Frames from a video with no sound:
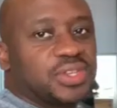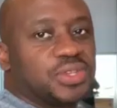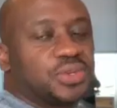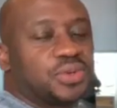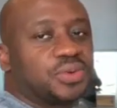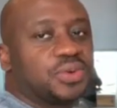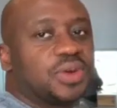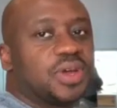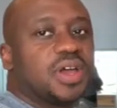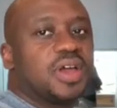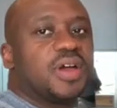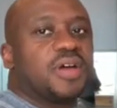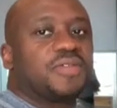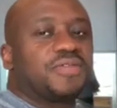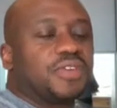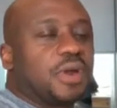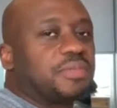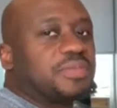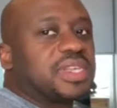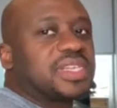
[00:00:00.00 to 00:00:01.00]
you
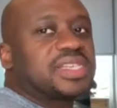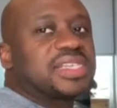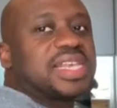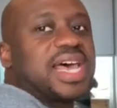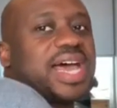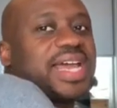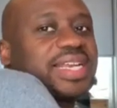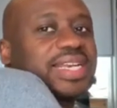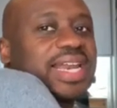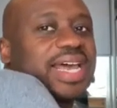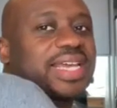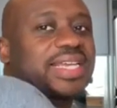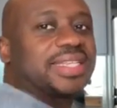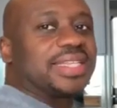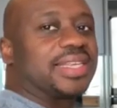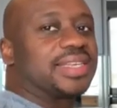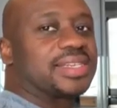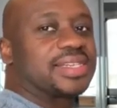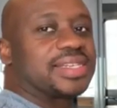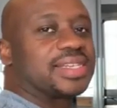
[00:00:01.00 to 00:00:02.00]
from the side like
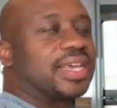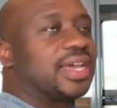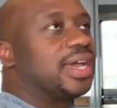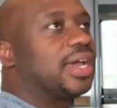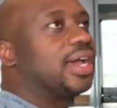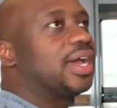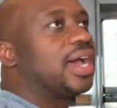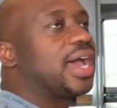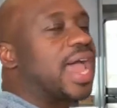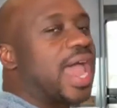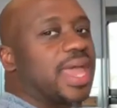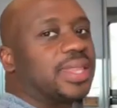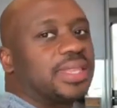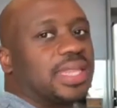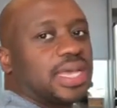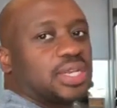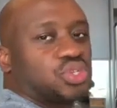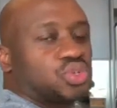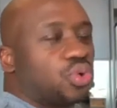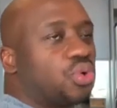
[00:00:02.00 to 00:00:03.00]
this, and
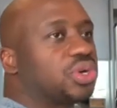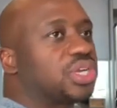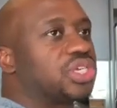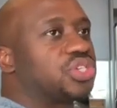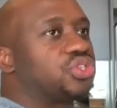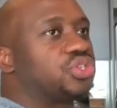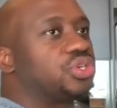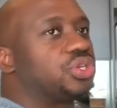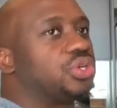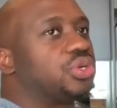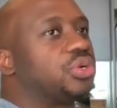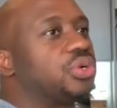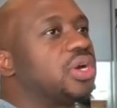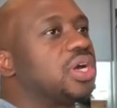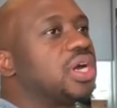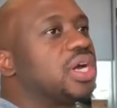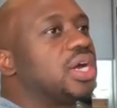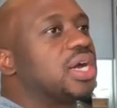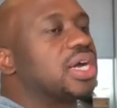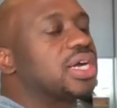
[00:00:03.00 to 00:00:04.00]
they're talking to
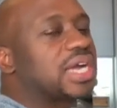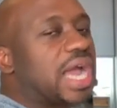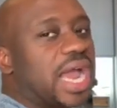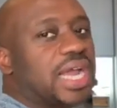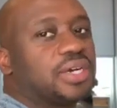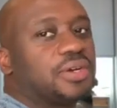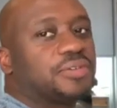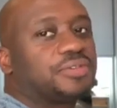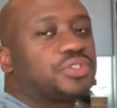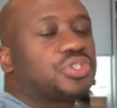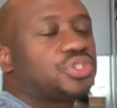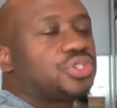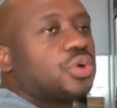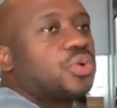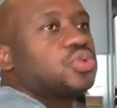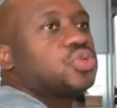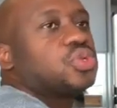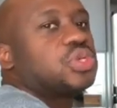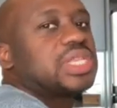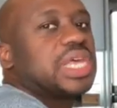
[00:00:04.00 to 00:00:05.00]
you, kind of
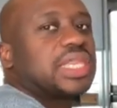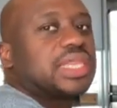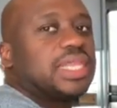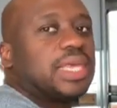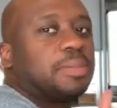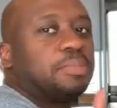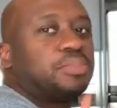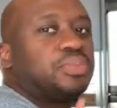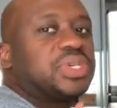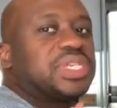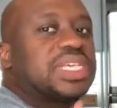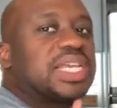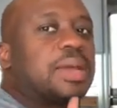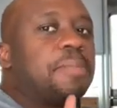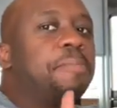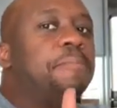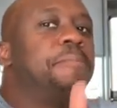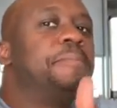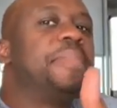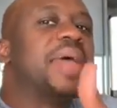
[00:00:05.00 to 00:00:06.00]
shows you that they're putting a
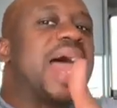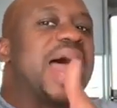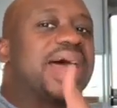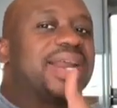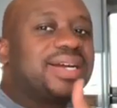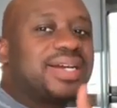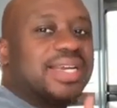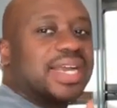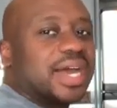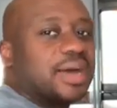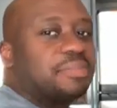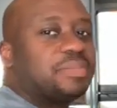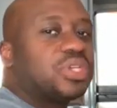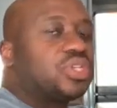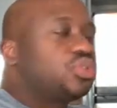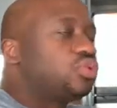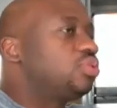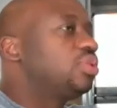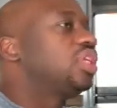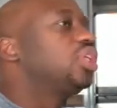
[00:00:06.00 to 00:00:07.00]
barrier
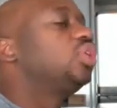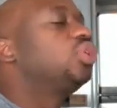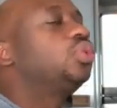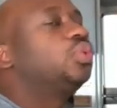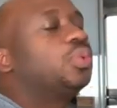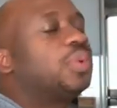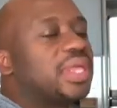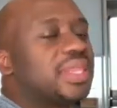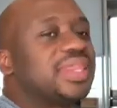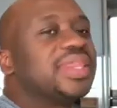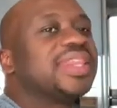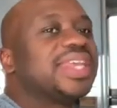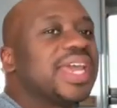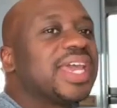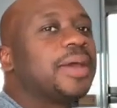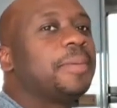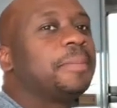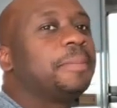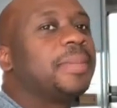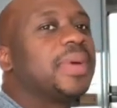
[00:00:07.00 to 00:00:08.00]
between you and
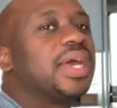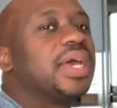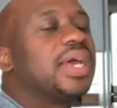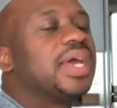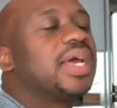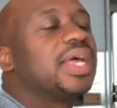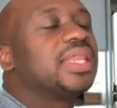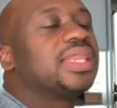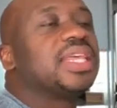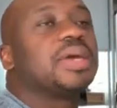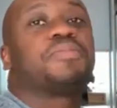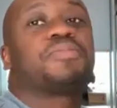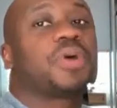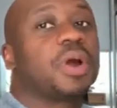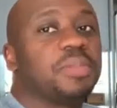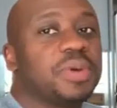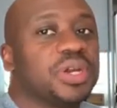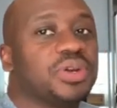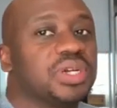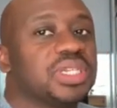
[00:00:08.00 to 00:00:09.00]
them. They're
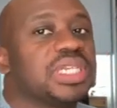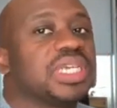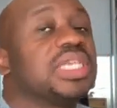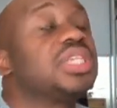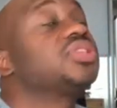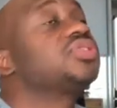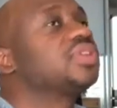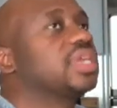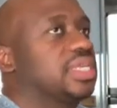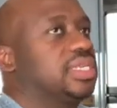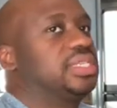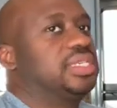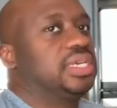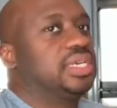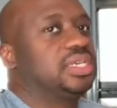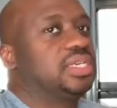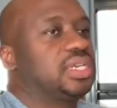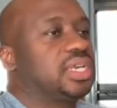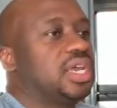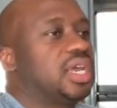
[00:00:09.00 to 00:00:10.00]
probably not
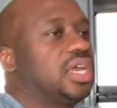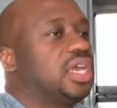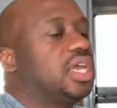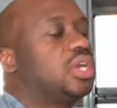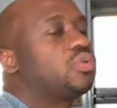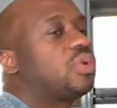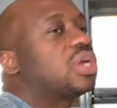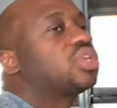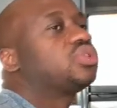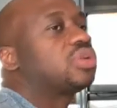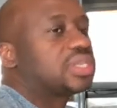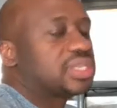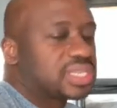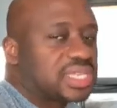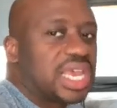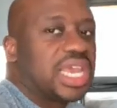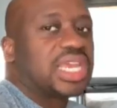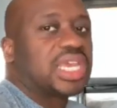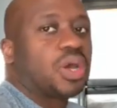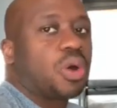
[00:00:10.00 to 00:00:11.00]
interested in what you're
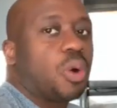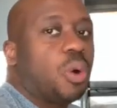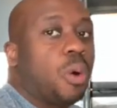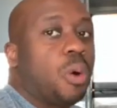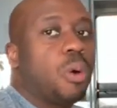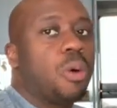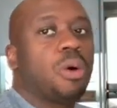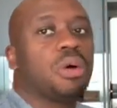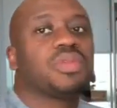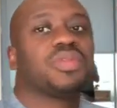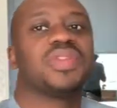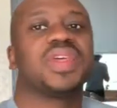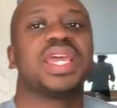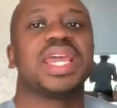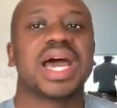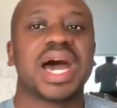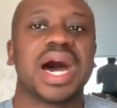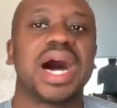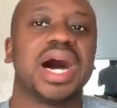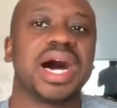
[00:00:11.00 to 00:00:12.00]
saying, or
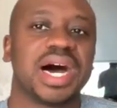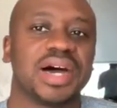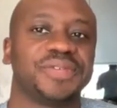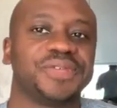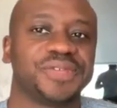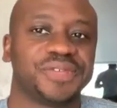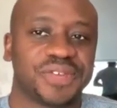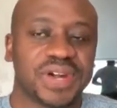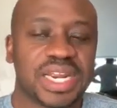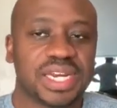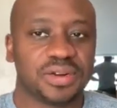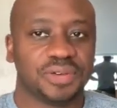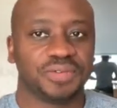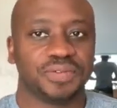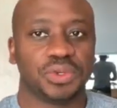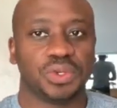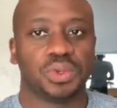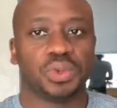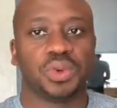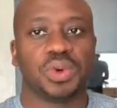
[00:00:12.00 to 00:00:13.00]
they are afraid
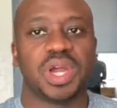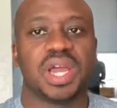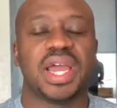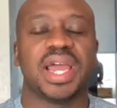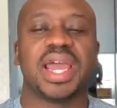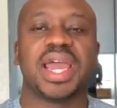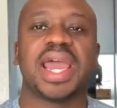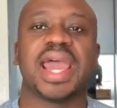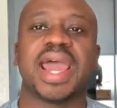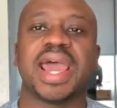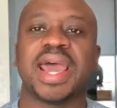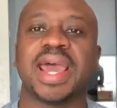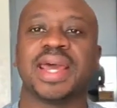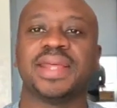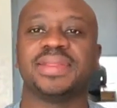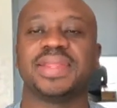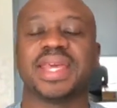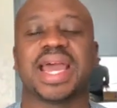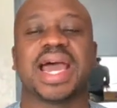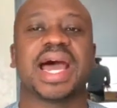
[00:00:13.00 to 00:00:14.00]
of you
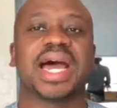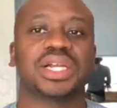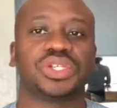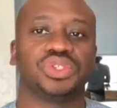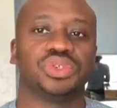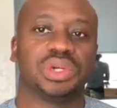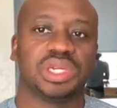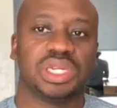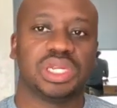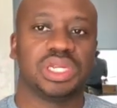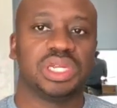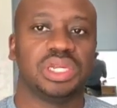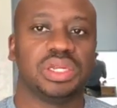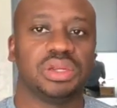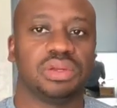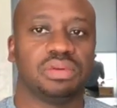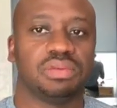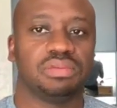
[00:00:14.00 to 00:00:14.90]
and they actually